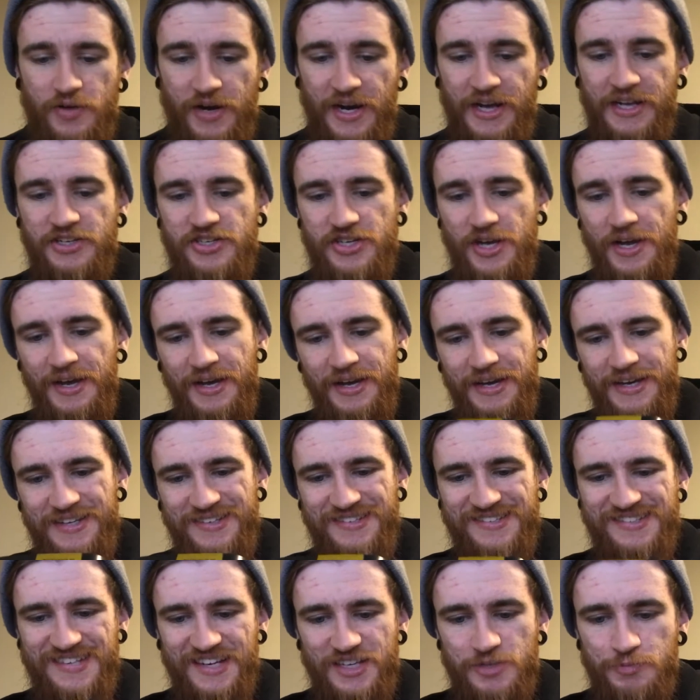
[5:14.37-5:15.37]
range
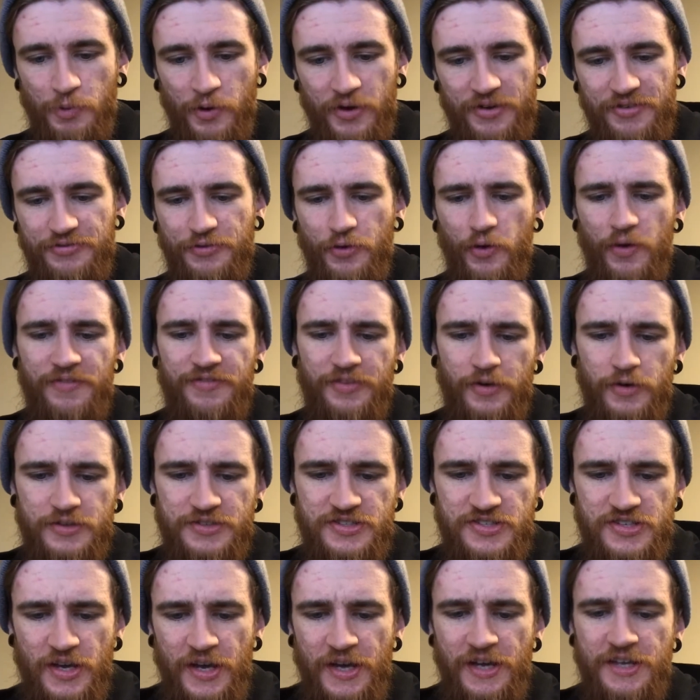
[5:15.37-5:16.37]
is 6.4
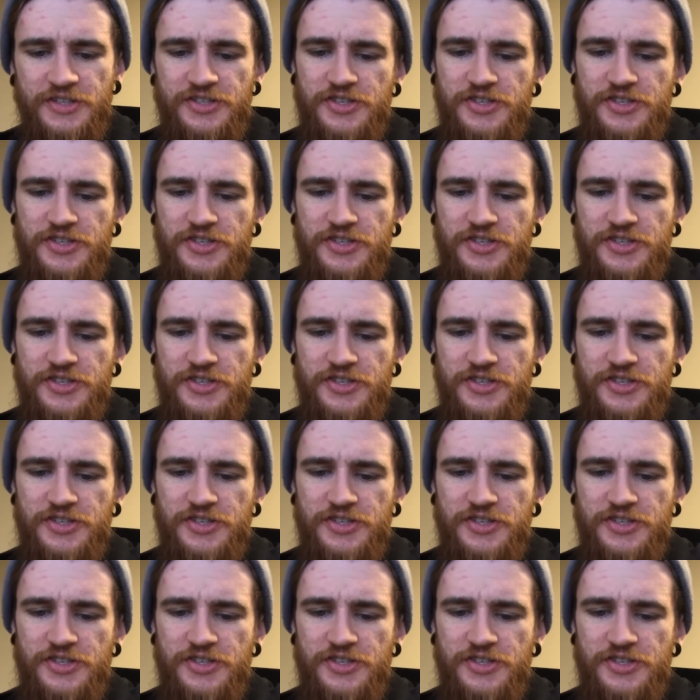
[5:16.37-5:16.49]
volts